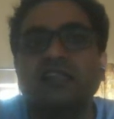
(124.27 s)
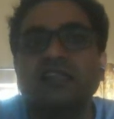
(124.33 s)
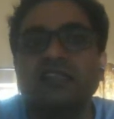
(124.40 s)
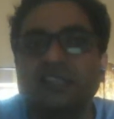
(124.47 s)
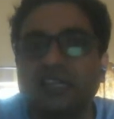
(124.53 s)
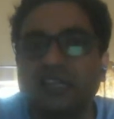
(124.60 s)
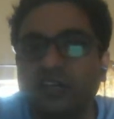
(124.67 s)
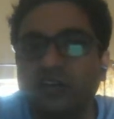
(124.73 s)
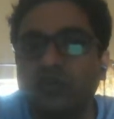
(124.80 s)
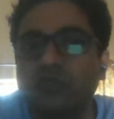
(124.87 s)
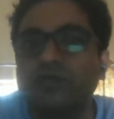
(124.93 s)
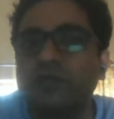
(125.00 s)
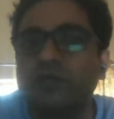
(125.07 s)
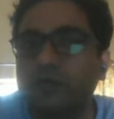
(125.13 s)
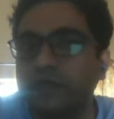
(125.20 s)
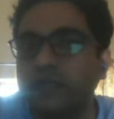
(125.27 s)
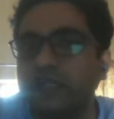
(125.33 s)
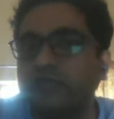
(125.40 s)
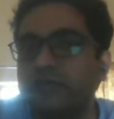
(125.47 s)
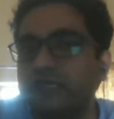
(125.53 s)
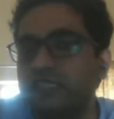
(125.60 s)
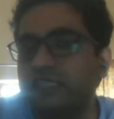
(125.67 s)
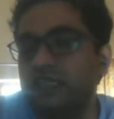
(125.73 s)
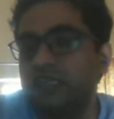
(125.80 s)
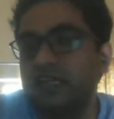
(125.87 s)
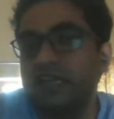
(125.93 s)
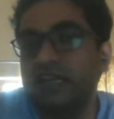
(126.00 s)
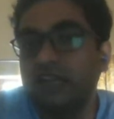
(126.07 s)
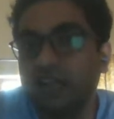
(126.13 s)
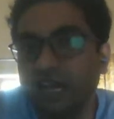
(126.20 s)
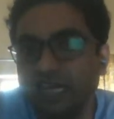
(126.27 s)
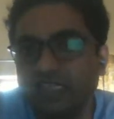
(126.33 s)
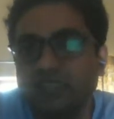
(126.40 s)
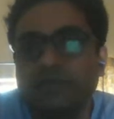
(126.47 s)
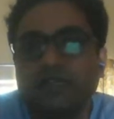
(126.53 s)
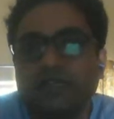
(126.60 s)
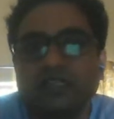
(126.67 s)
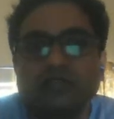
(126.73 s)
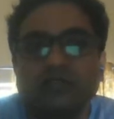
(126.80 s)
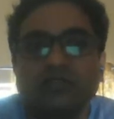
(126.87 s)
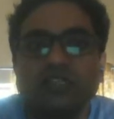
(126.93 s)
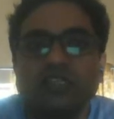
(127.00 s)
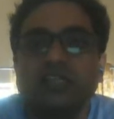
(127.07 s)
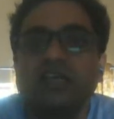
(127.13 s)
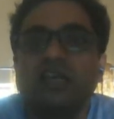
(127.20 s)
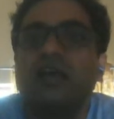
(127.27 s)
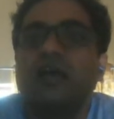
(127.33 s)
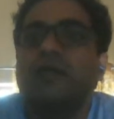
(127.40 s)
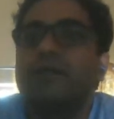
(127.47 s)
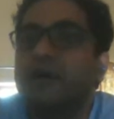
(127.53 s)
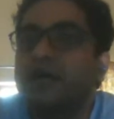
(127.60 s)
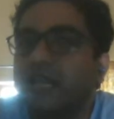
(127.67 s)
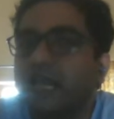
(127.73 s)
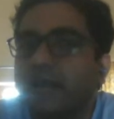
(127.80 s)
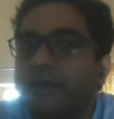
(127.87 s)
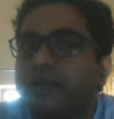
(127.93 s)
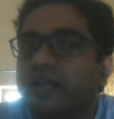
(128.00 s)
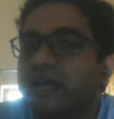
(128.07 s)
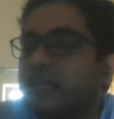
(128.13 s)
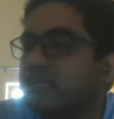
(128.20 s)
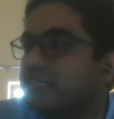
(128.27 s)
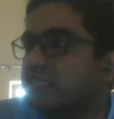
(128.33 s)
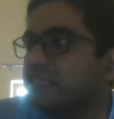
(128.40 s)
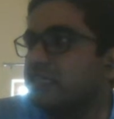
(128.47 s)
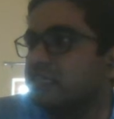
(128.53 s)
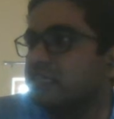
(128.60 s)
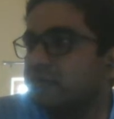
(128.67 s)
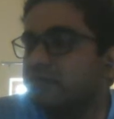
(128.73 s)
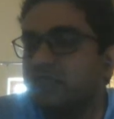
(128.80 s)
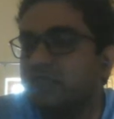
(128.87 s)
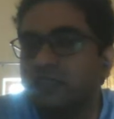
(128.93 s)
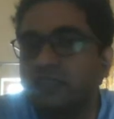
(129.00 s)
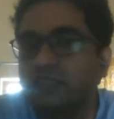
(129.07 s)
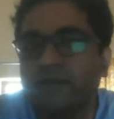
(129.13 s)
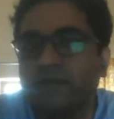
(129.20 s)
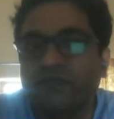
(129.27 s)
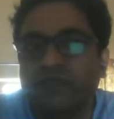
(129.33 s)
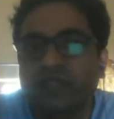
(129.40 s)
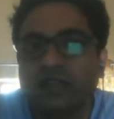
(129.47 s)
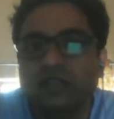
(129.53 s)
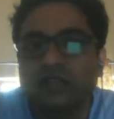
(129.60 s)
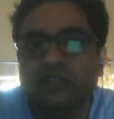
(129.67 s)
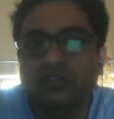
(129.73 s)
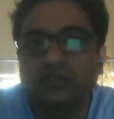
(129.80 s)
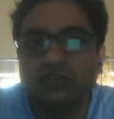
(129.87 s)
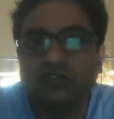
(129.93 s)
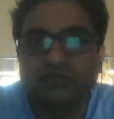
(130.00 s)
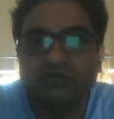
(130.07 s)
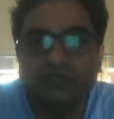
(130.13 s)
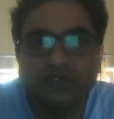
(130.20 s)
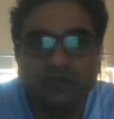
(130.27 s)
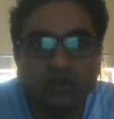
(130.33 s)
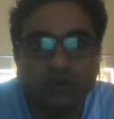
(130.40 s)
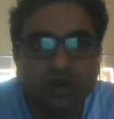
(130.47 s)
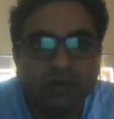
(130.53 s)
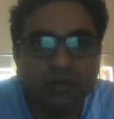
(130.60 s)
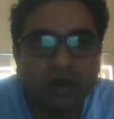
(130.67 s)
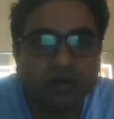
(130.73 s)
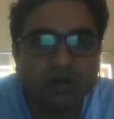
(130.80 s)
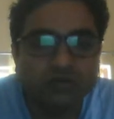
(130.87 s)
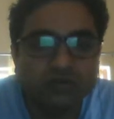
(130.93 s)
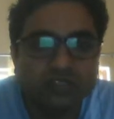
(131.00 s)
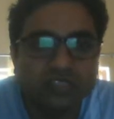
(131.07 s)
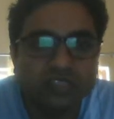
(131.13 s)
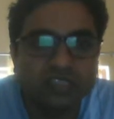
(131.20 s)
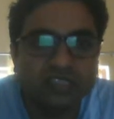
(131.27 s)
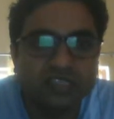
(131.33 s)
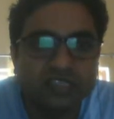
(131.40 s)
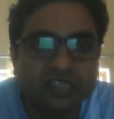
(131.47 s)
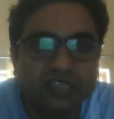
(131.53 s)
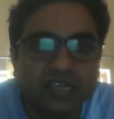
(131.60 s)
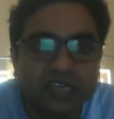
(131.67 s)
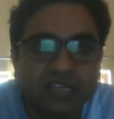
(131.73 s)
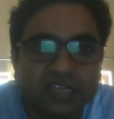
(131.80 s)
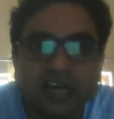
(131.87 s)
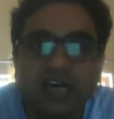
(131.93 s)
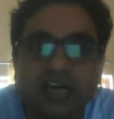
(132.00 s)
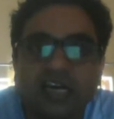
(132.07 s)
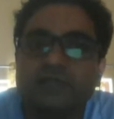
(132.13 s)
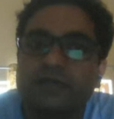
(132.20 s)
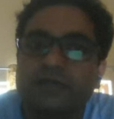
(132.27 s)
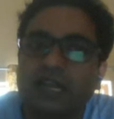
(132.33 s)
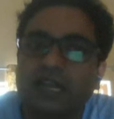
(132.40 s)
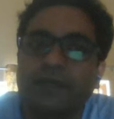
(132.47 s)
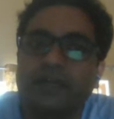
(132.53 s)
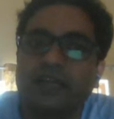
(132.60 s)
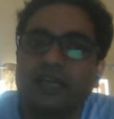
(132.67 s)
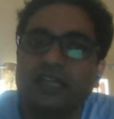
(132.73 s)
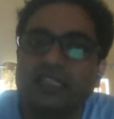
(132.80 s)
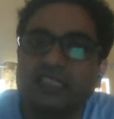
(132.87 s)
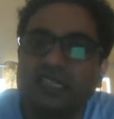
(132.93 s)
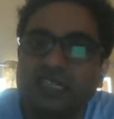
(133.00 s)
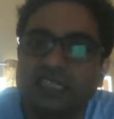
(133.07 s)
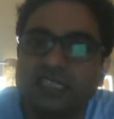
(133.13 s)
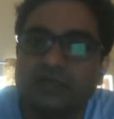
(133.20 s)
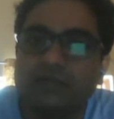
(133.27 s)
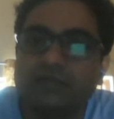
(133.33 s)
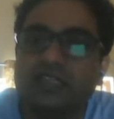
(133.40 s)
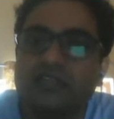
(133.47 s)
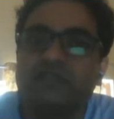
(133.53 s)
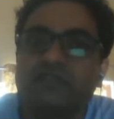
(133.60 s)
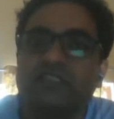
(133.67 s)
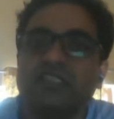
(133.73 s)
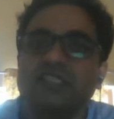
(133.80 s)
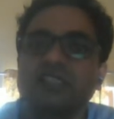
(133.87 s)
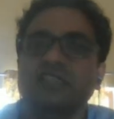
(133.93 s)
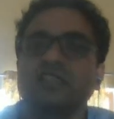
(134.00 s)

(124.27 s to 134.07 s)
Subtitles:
Their standard of the people is basically analyzed based on the per capita energy consumptions. So if we talk about the India's per capita energy consumption, which